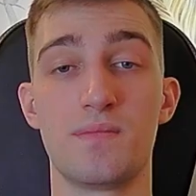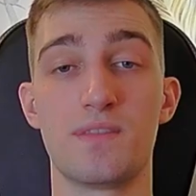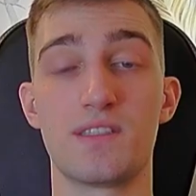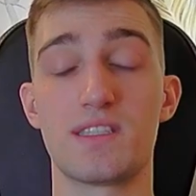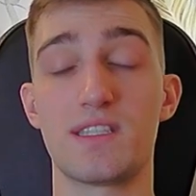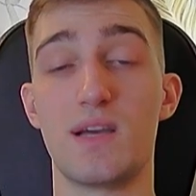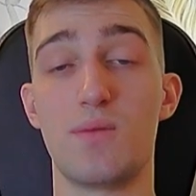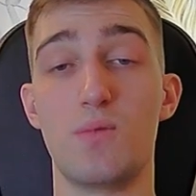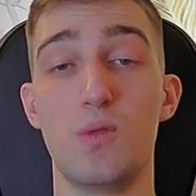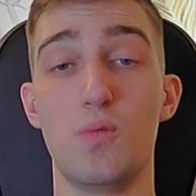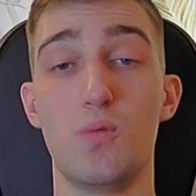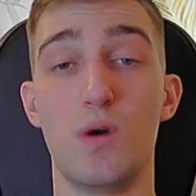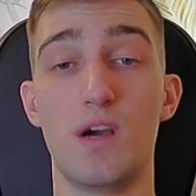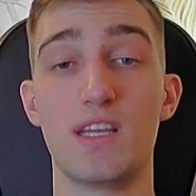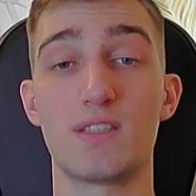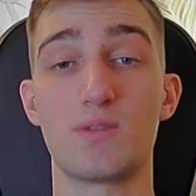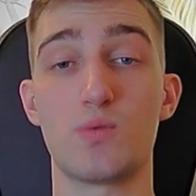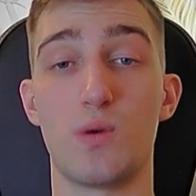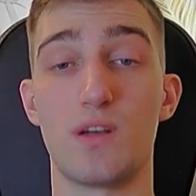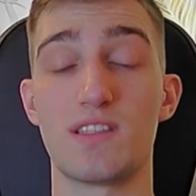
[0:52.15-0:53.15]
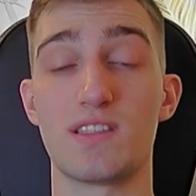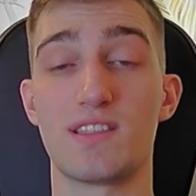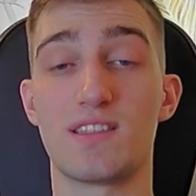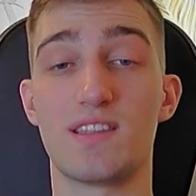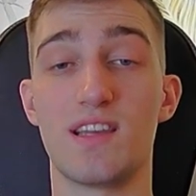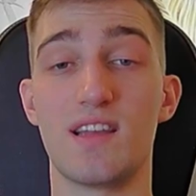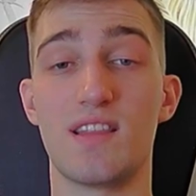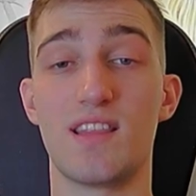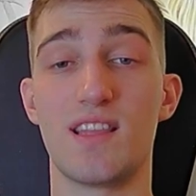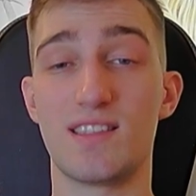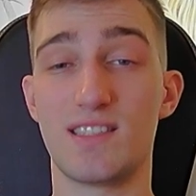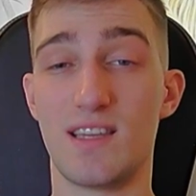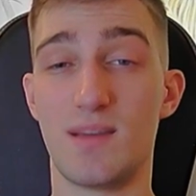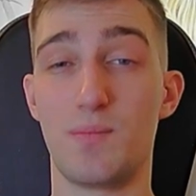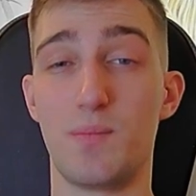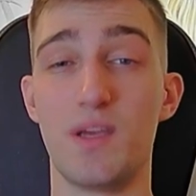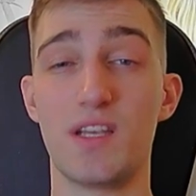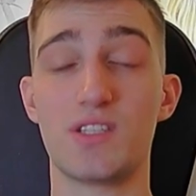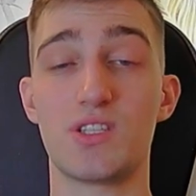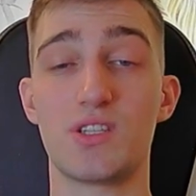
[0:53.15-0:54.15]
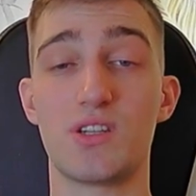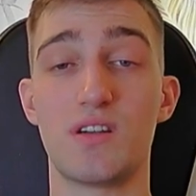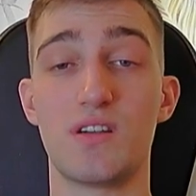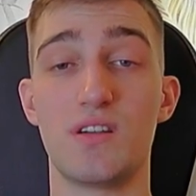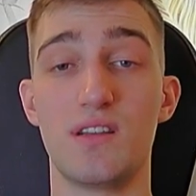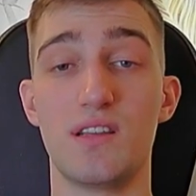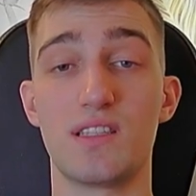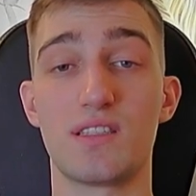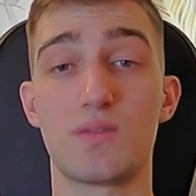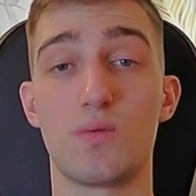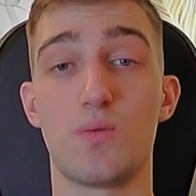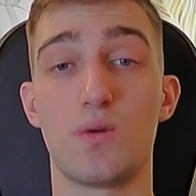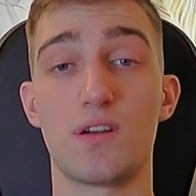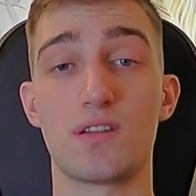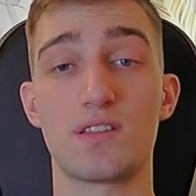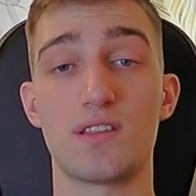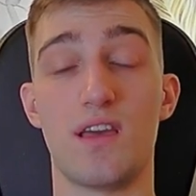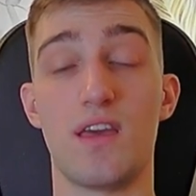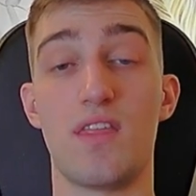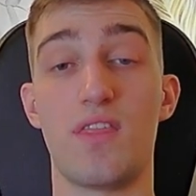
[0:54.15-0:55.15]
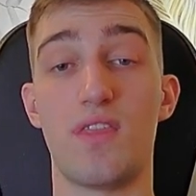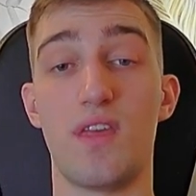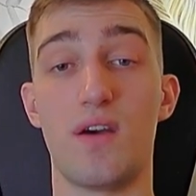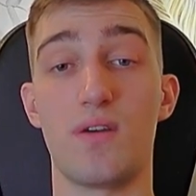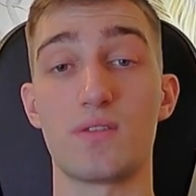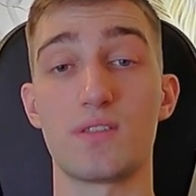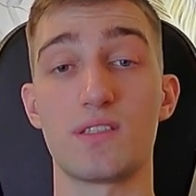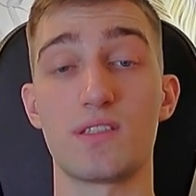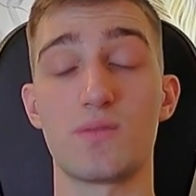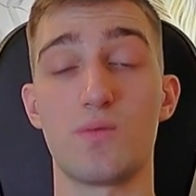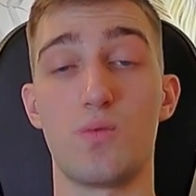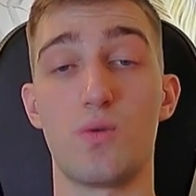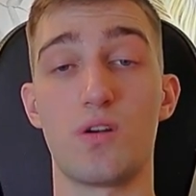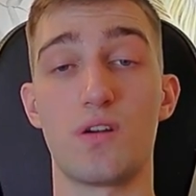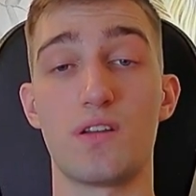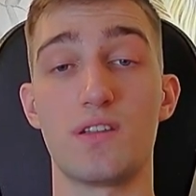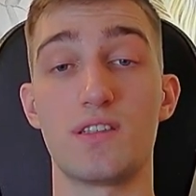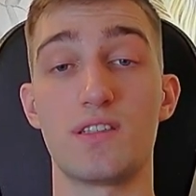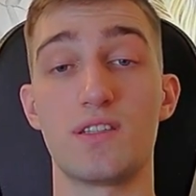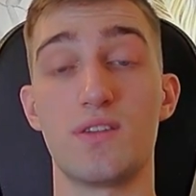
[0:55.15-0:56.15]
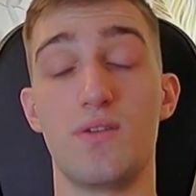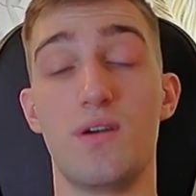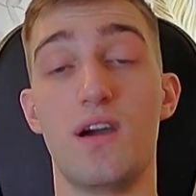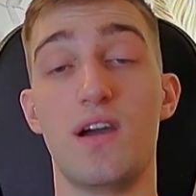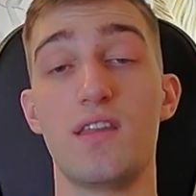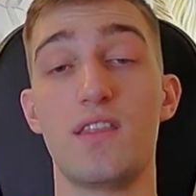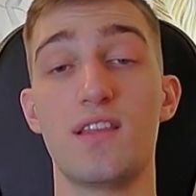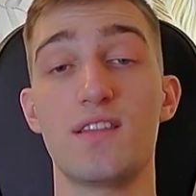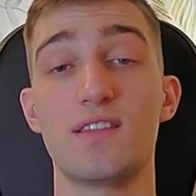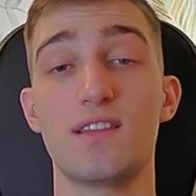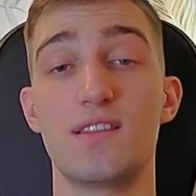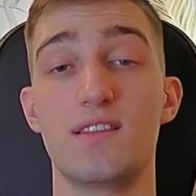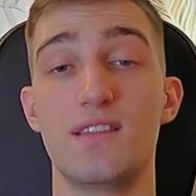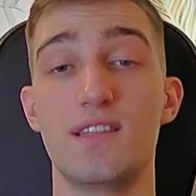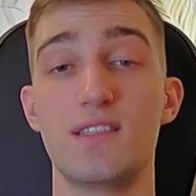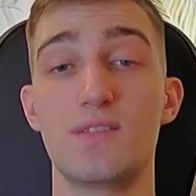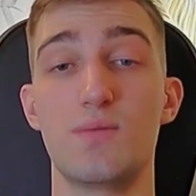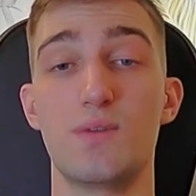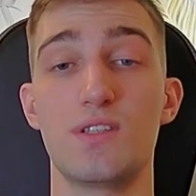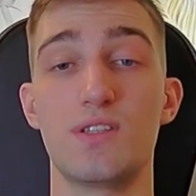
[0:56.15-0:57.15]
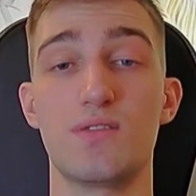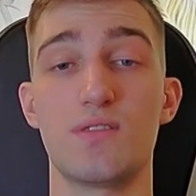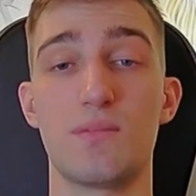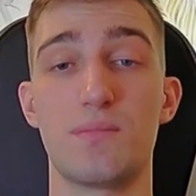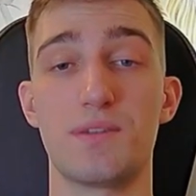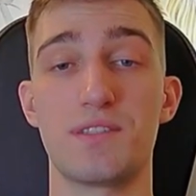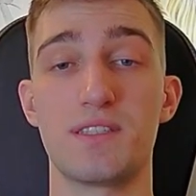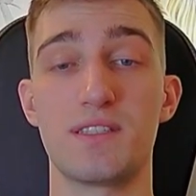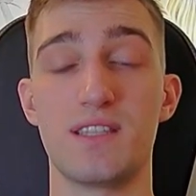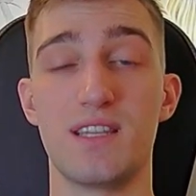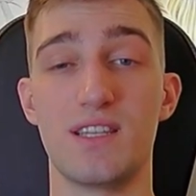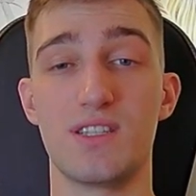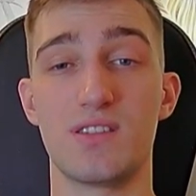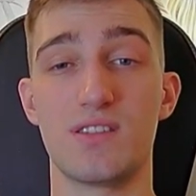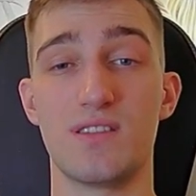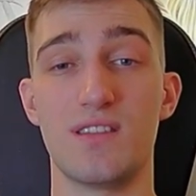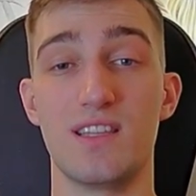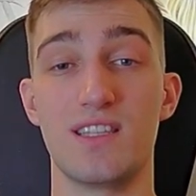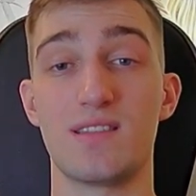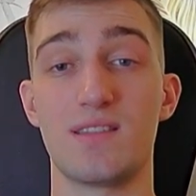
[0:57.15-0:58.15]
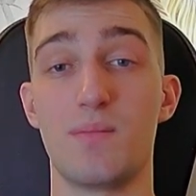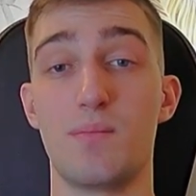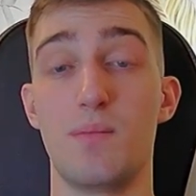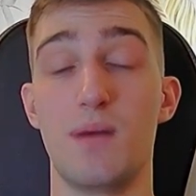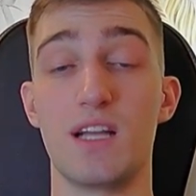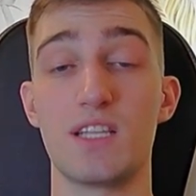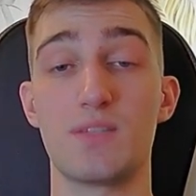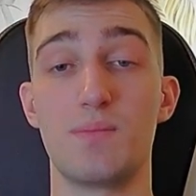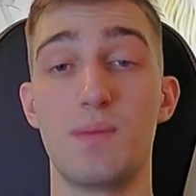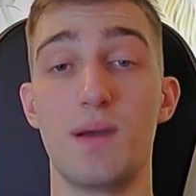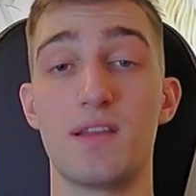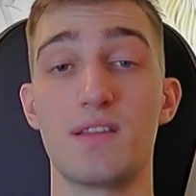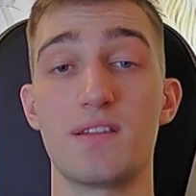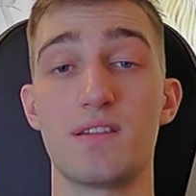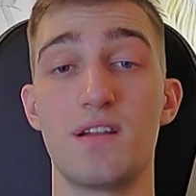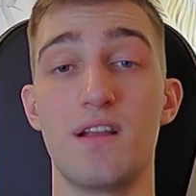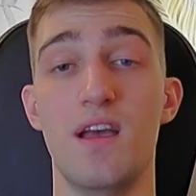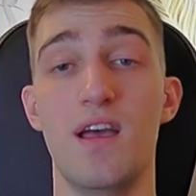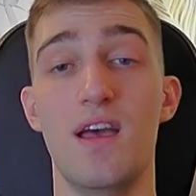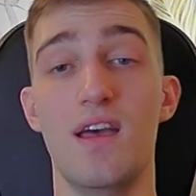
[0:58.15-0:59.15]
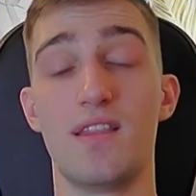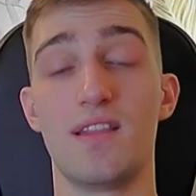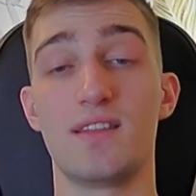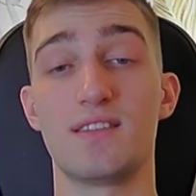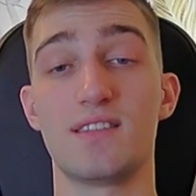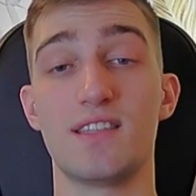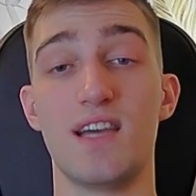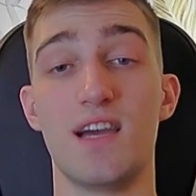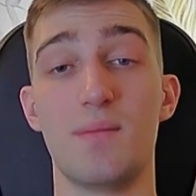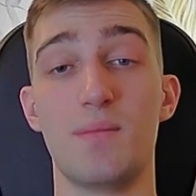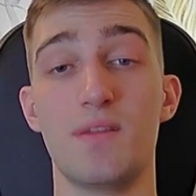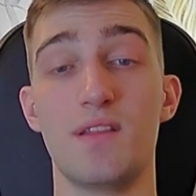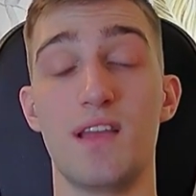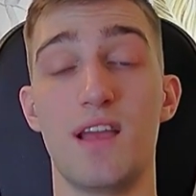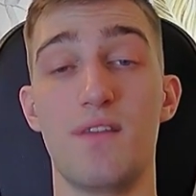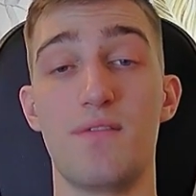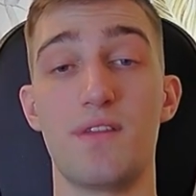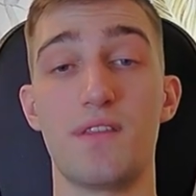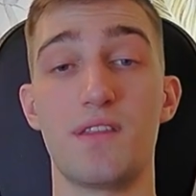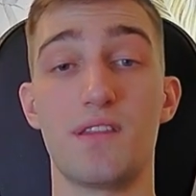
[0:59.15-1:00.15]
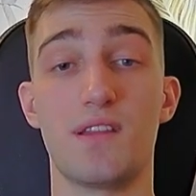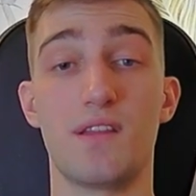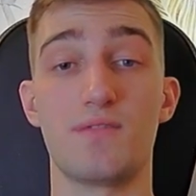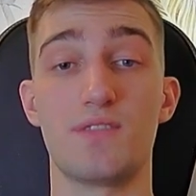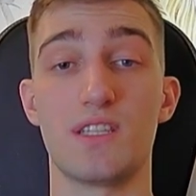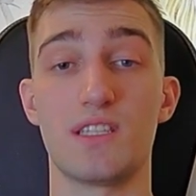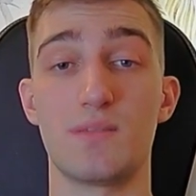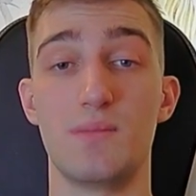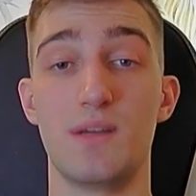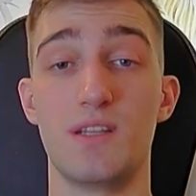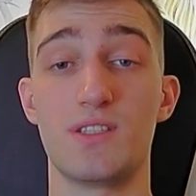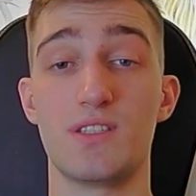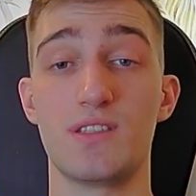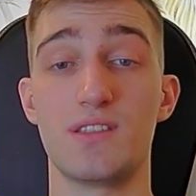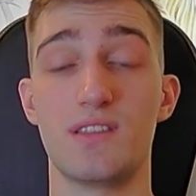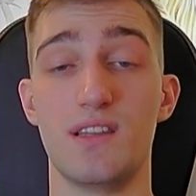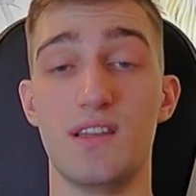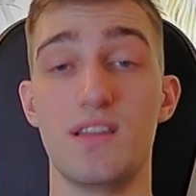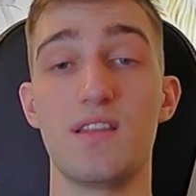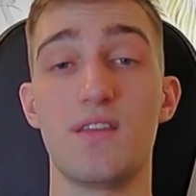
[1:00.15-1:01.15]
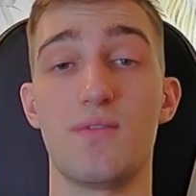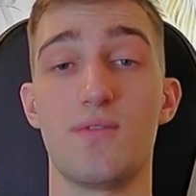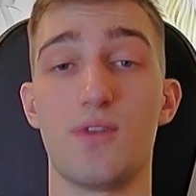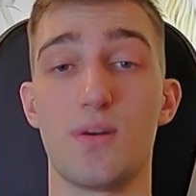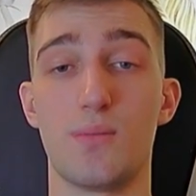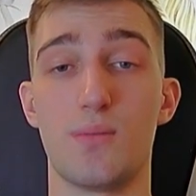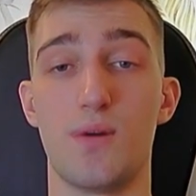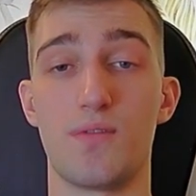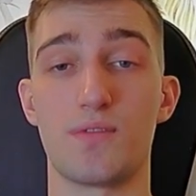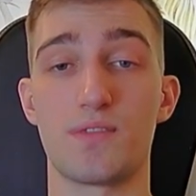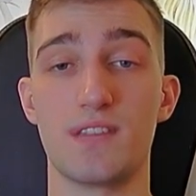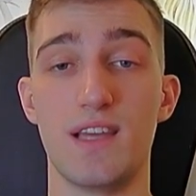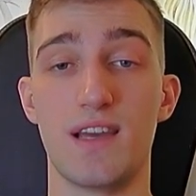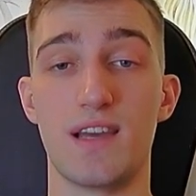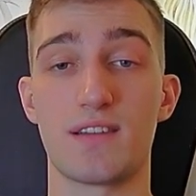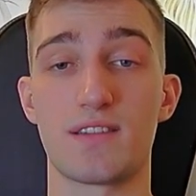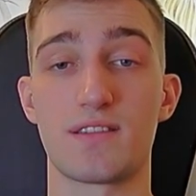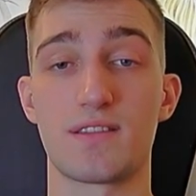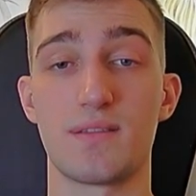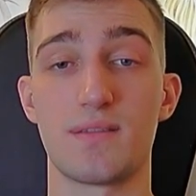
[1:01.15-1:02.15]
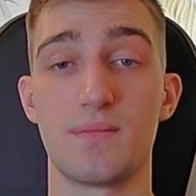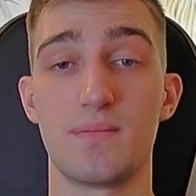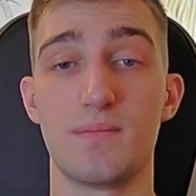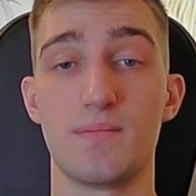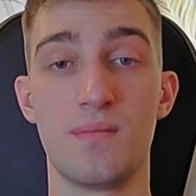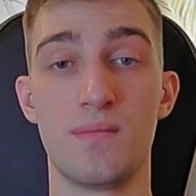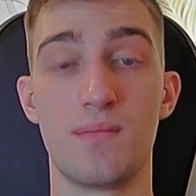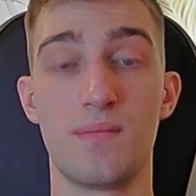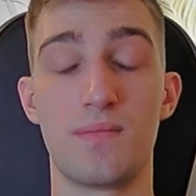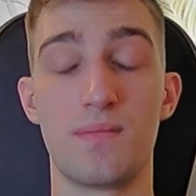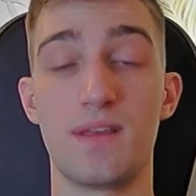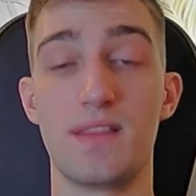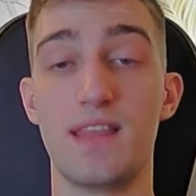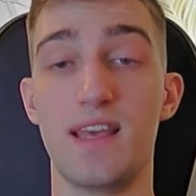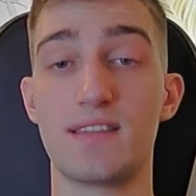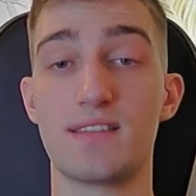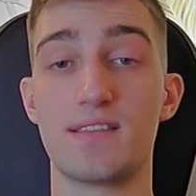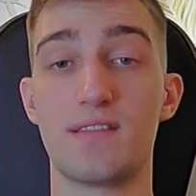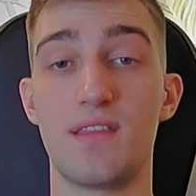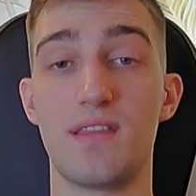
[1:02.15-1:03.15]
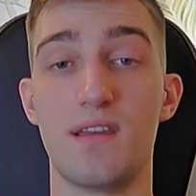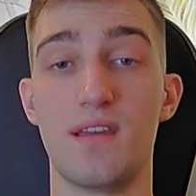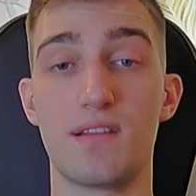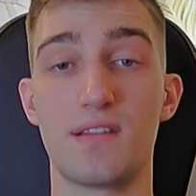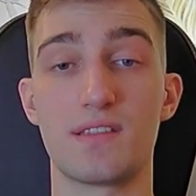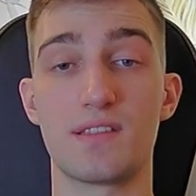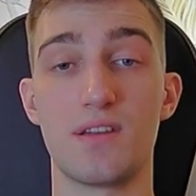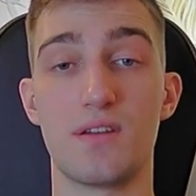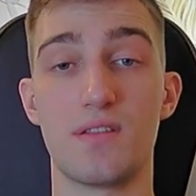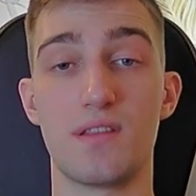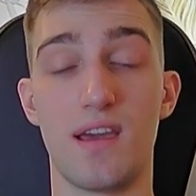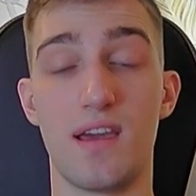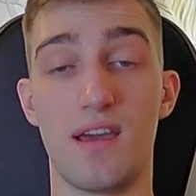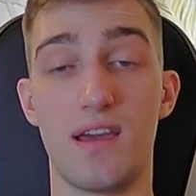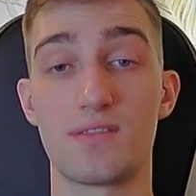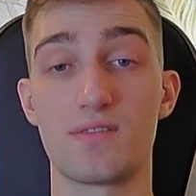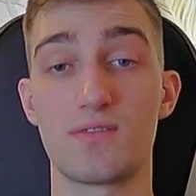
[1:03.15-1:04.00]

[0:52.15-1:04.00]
Someone wise once said that a picture is worth a thousand words, so I think that this visual representation is much better than typing everything I've just mentioned in the form of text. The next thing I thought I had to